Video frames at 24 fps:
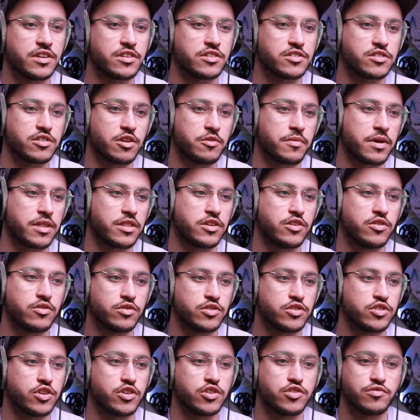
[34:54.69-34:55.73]
So whether you're
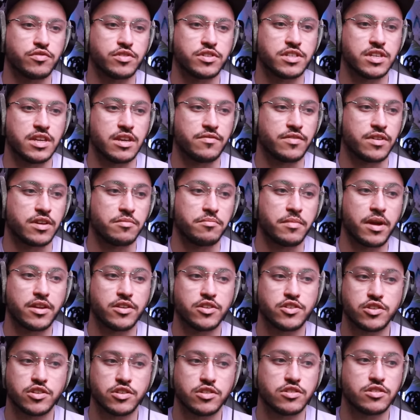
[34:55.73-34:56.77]
just receiving
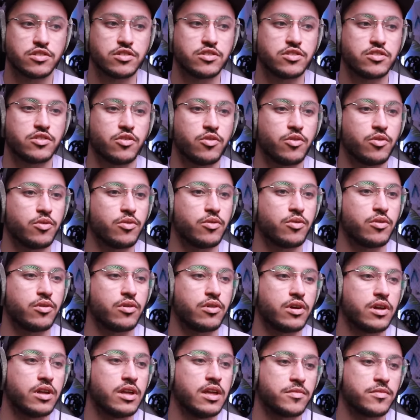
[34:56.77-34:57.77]
mentions or